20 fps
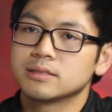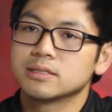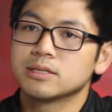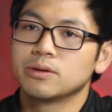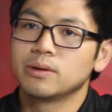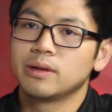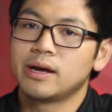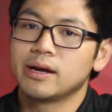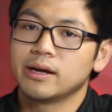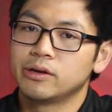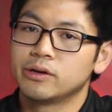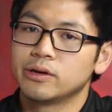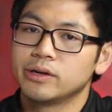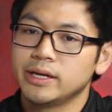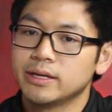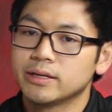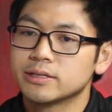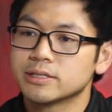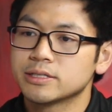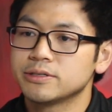So like on the
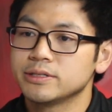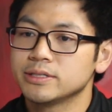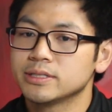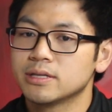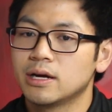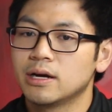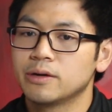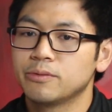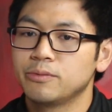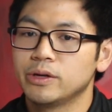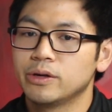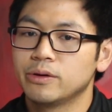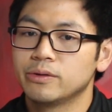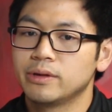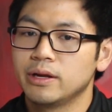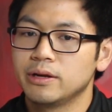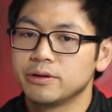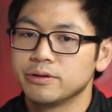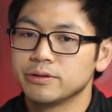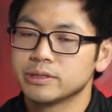industry side, we know
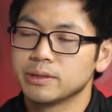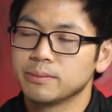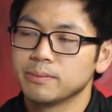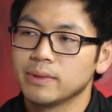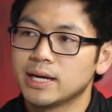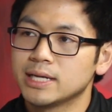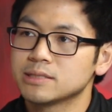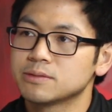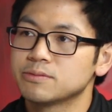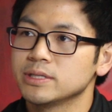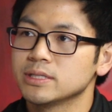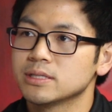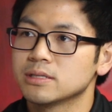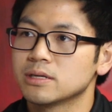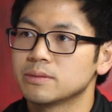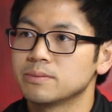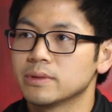they're using blast freezer,